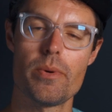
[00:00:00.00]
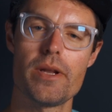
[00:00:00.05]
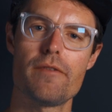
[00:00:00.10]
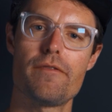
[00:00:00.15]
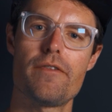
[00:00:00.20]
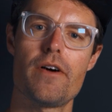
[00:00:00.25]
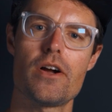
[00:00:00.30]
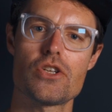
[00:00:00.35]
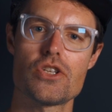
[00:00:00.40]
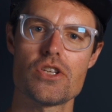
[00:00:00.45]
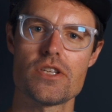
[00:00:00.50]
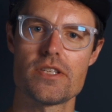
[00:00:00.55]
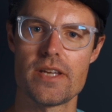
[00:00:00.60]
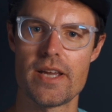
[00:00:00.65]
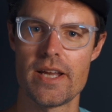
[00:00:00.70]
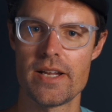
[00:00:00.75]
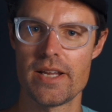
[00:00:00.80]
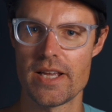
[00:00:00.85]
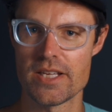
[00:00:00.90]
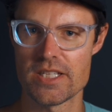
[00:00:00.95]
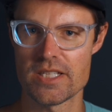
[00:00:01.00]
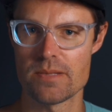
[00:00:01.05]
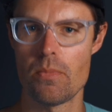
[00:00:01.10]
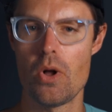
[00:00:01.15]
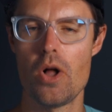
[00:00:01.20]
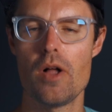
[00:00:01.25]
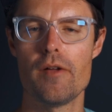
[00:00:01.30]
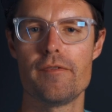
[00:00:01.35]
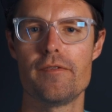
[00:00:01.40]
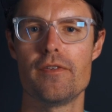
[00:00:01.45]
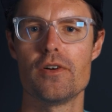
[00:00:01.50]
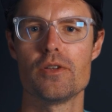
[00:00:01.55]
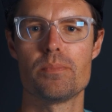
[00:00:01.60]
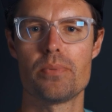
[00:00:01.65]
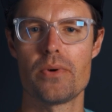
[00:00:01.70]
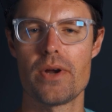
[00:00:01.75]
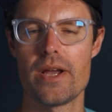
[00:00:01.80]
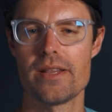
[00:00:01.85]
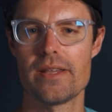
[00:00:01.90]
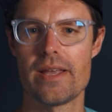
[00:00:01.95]
many functions in a small
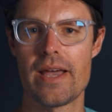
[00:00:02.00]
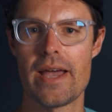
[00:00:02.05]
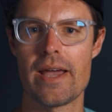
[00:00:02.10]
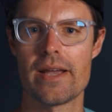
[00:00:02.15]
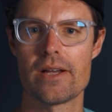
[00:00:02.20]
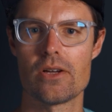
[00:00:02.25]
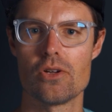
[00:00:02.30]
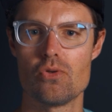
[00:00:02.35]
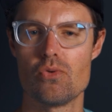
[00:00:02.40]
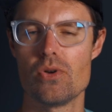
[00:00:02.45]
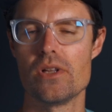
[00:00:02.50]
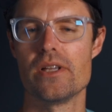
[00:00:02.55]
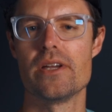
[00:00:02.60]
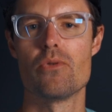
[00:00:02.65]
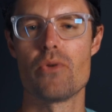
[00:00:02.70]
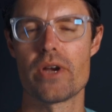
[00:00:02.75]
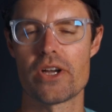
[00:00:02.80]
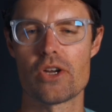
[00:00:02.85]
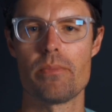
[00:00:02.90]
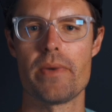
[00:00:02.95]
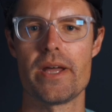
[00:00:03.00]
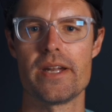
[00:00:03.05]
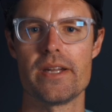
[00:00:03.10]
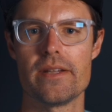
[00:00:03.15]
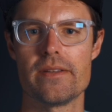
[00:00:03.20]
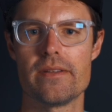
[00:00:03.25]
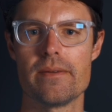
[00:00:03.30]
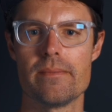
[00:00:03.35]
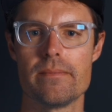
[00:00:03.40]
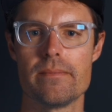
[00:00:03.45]
footprint, I could really recommend it.